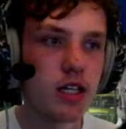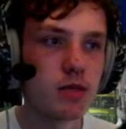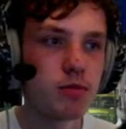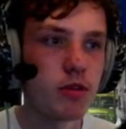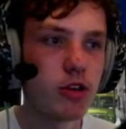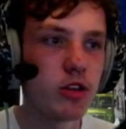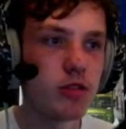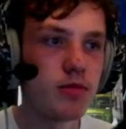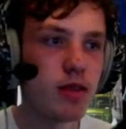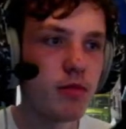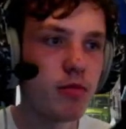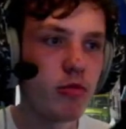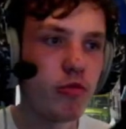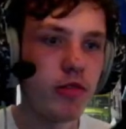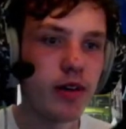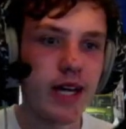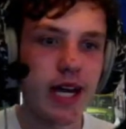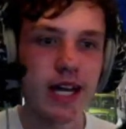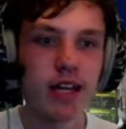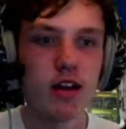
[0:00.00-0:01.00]
I suppose maybe
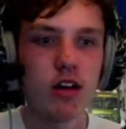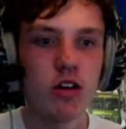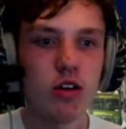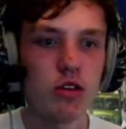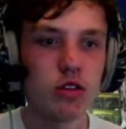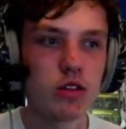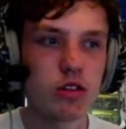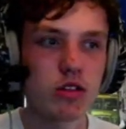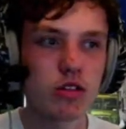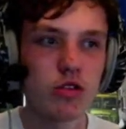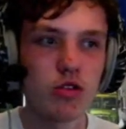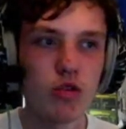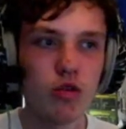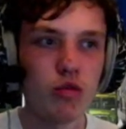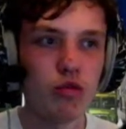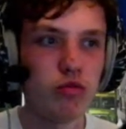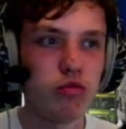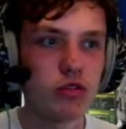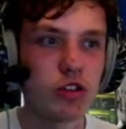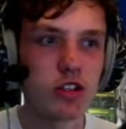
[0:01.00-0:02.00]
we'll get an
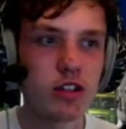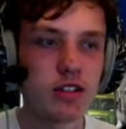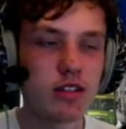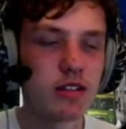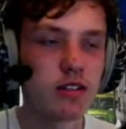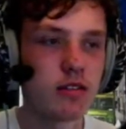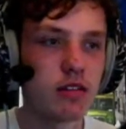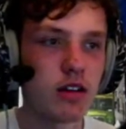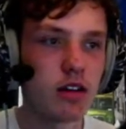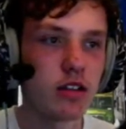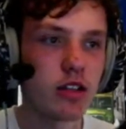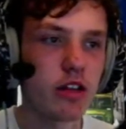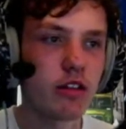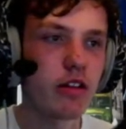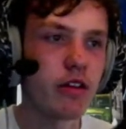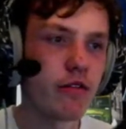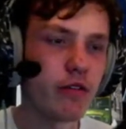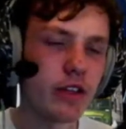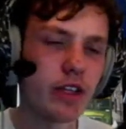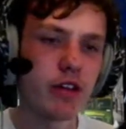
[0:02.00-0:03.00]
article. Just, I don't
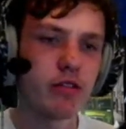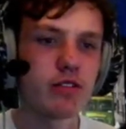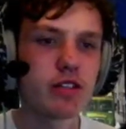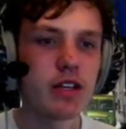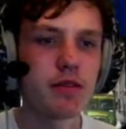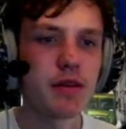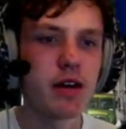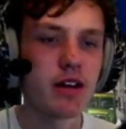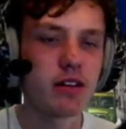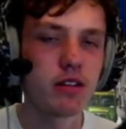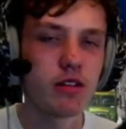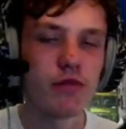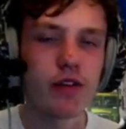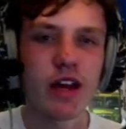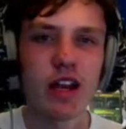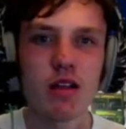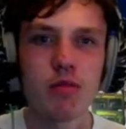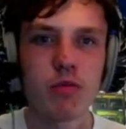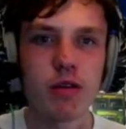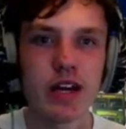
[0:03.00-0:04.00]
know, I think they were saying about a
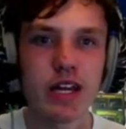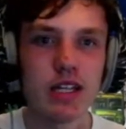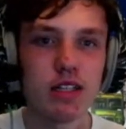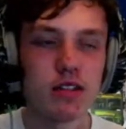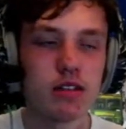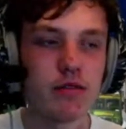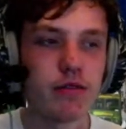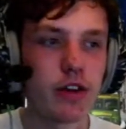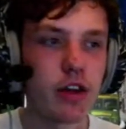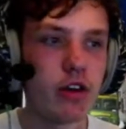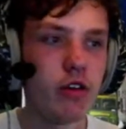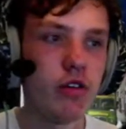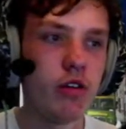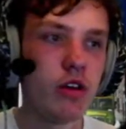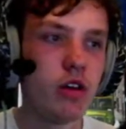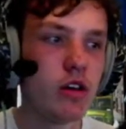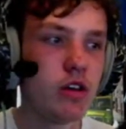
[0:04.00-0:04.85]
developer interview.